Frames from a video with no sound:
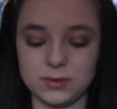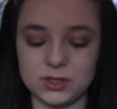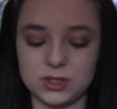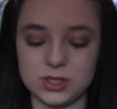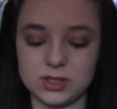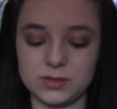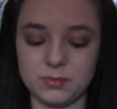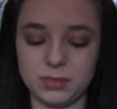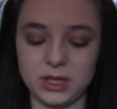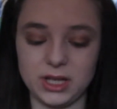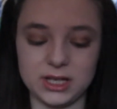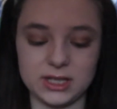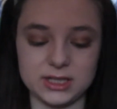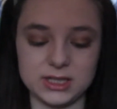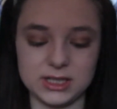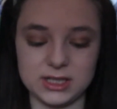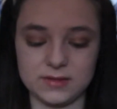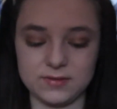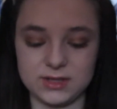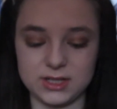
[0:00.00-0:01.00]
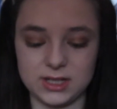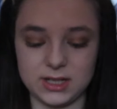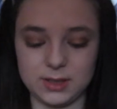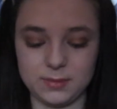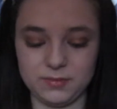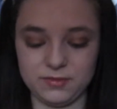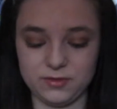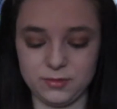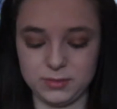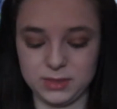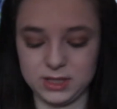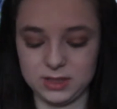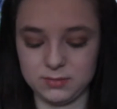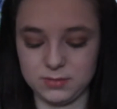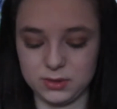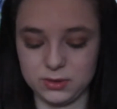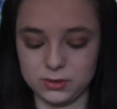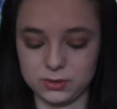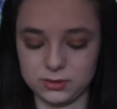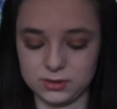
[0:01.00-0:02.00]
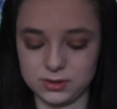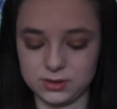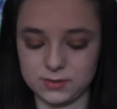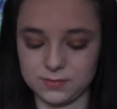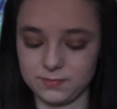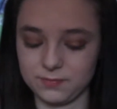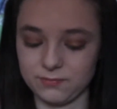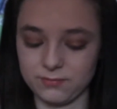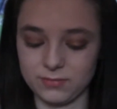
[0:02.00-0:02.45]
which is plenty of time for me because